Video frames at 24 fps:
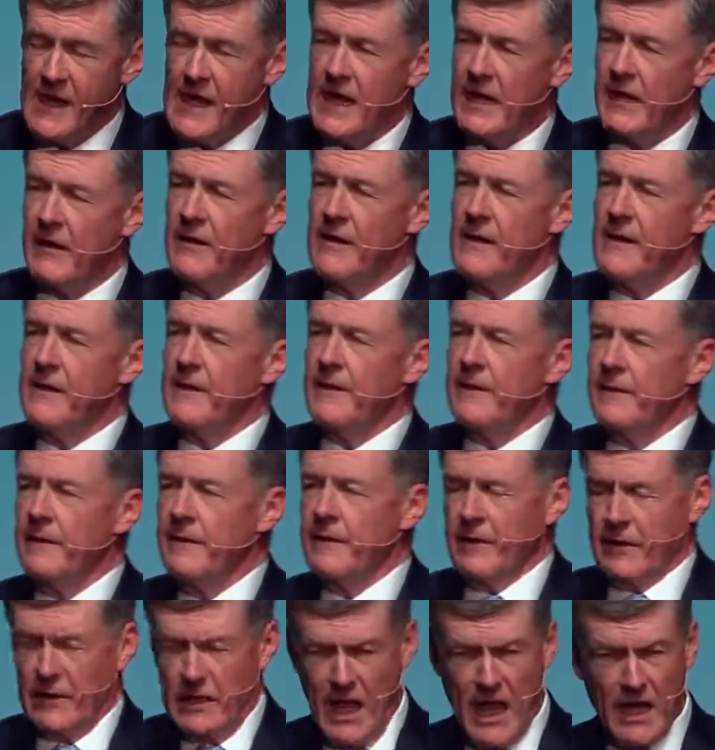how
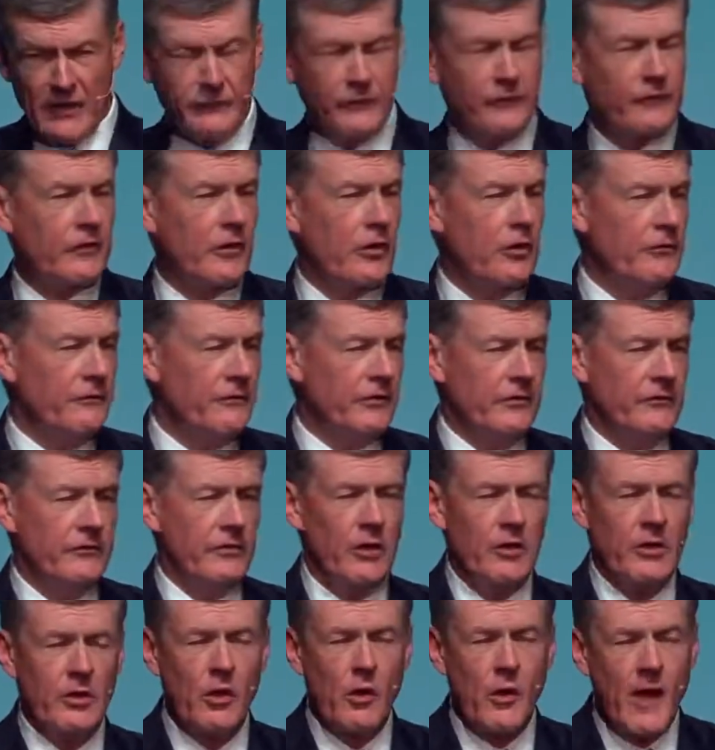God's servants
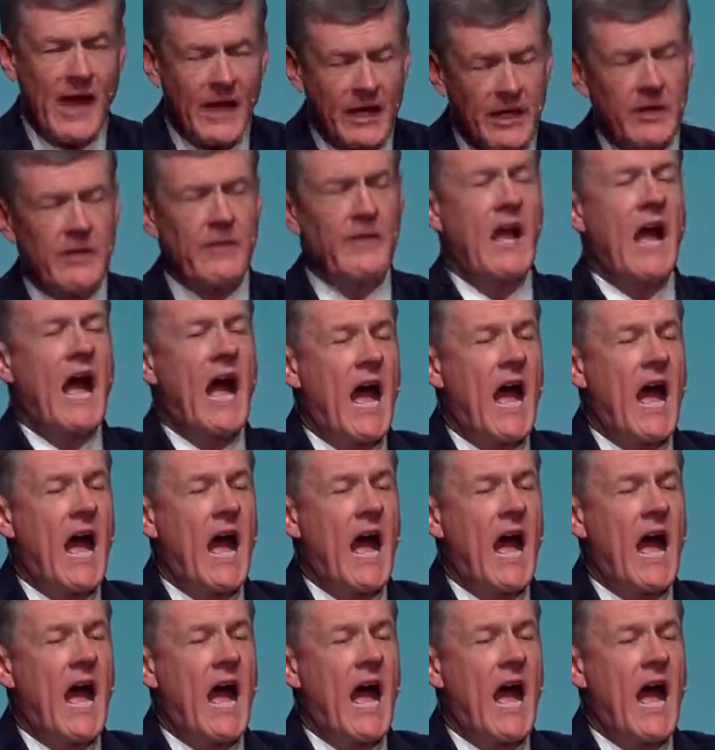are to go out into the